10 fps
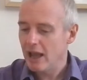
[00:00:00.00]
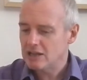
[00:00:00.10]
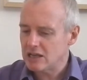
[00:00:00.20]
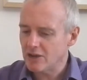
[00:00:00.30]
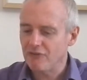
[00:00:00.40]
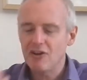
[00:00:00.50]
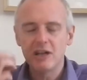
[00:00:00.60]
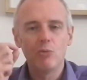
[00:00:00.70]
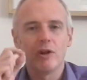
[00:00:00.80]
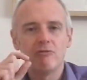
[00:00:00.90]
it's a
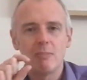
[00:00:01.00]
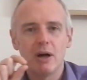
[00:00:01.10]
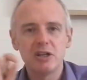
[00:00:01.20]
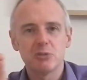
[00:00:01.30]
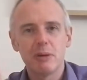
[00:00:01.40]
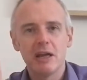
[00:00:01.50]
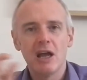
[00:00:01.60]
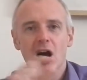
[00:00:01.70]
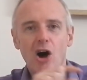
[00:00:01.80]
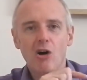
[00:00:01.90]
funny one. It reminds
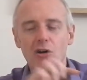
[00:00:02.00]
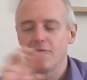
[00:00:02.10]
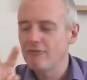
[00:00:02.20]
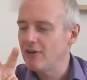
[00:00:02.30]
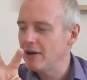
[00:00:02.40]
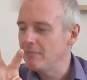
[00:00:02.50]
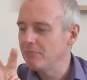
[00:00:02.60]
me of